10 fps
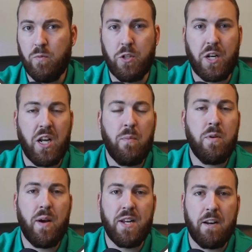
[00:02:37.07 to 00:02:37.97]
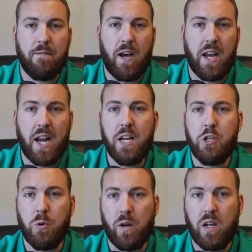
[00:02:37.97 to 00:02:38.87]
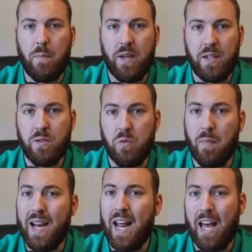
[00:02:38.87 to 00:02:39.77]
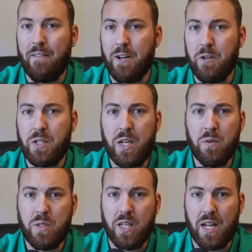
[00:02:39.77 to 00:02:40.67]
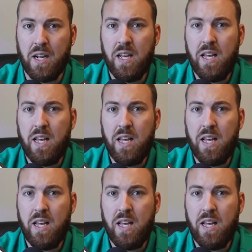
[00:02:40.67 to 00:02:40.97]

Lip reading: which can help you identify any shortcomings you might have in your skill set